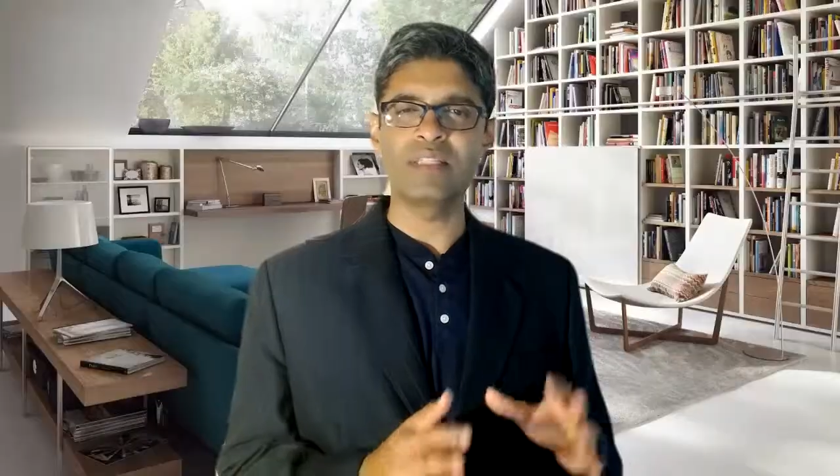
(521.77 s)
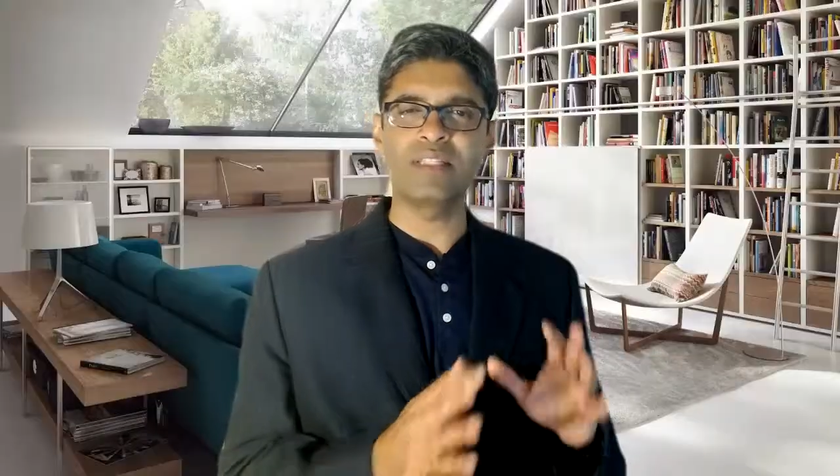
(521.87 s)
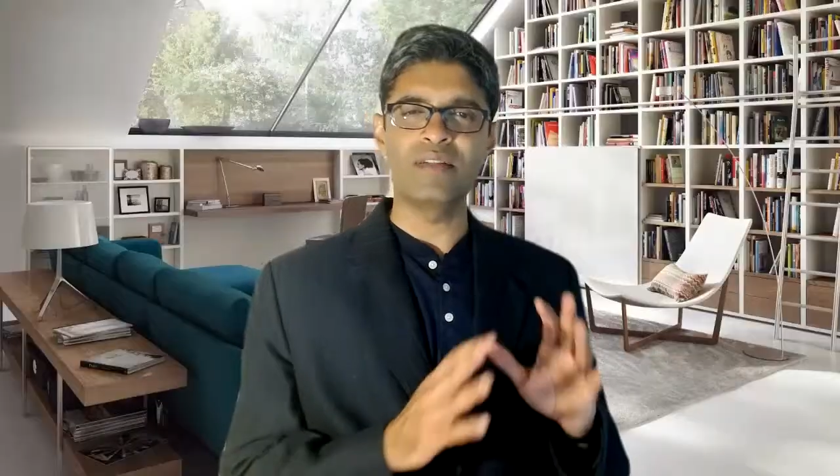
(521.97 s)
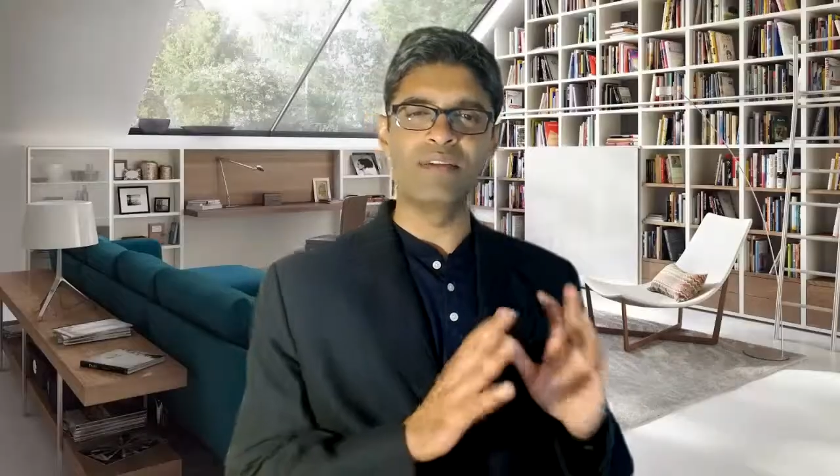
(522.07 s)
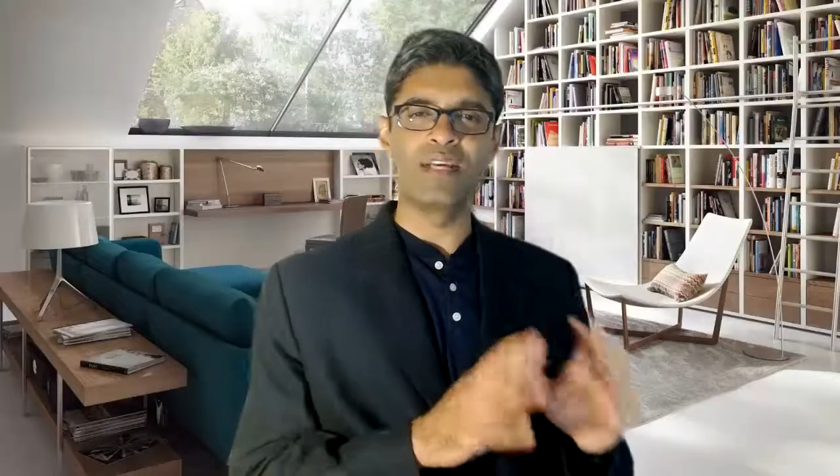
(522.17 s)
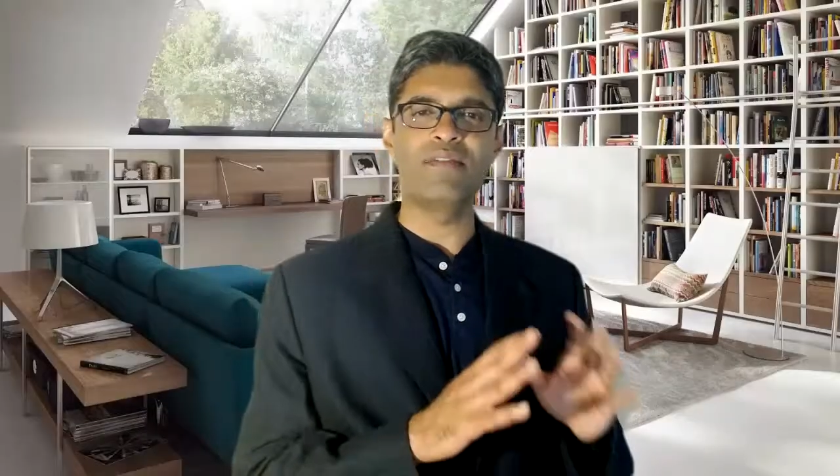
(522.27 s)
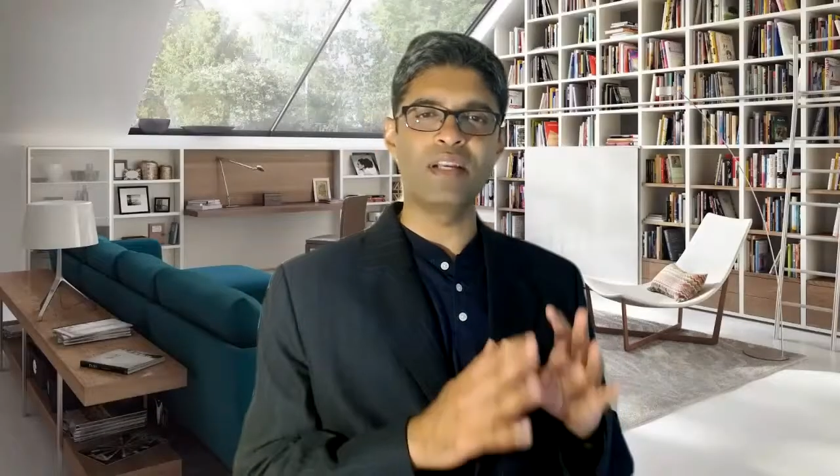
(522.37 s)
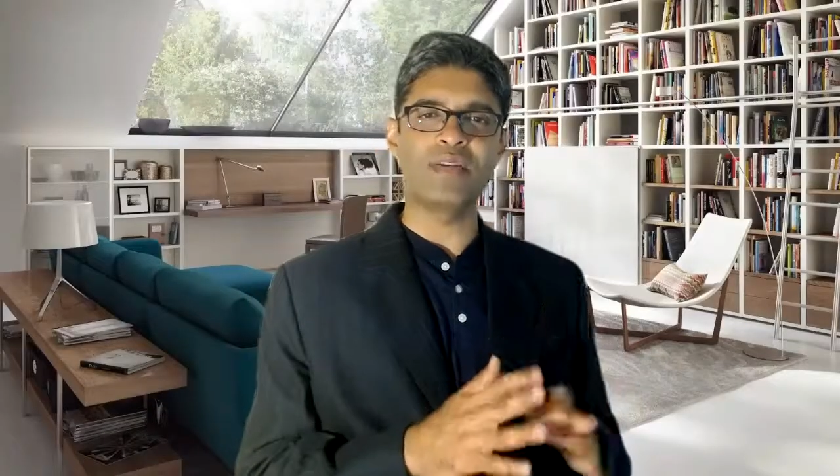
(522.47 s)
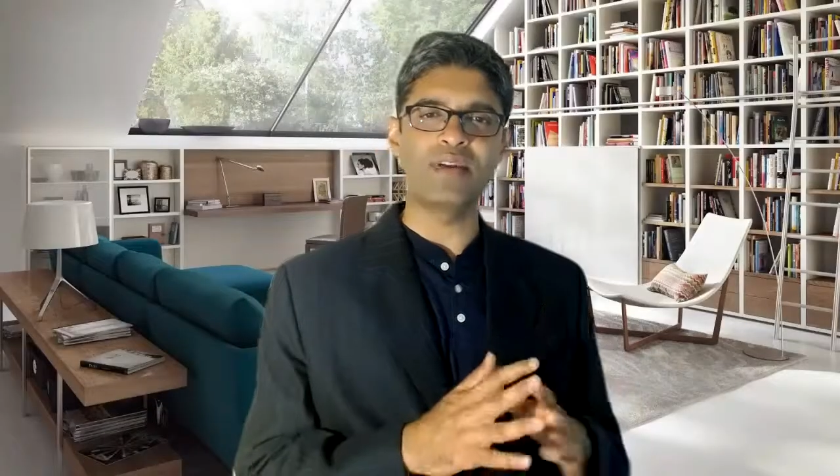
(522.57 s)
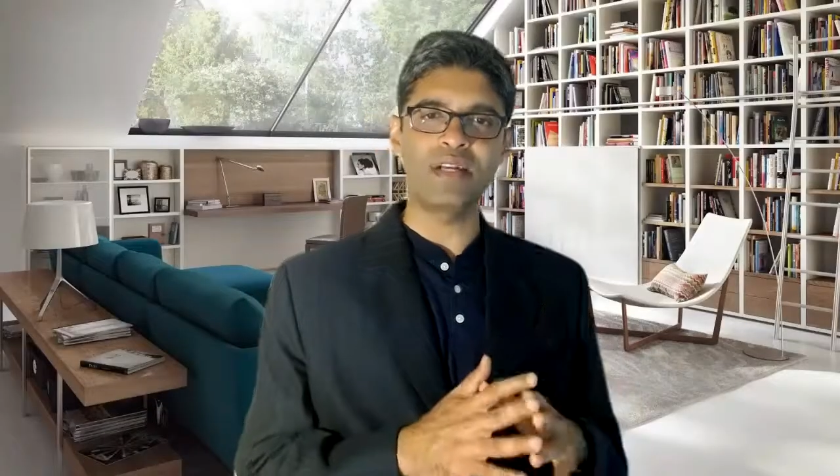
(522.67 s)
this is in very,
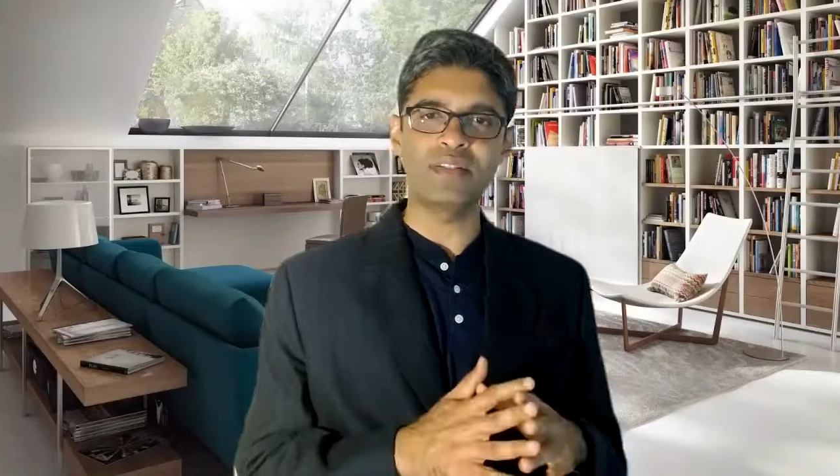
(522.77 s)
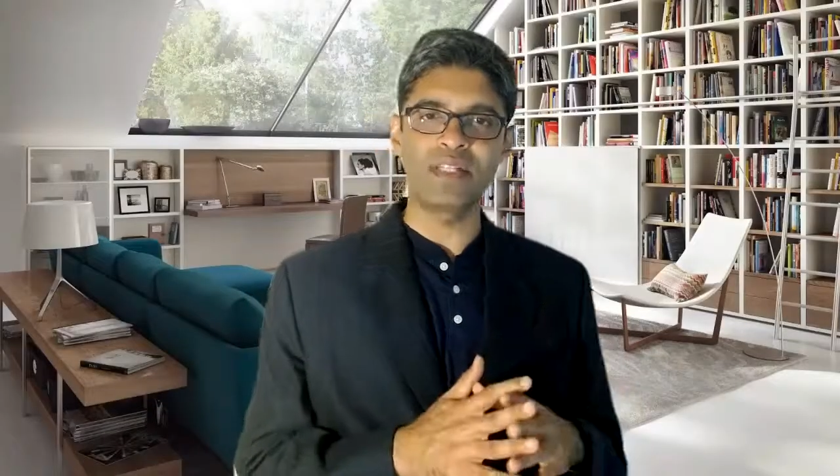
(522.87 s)
very rare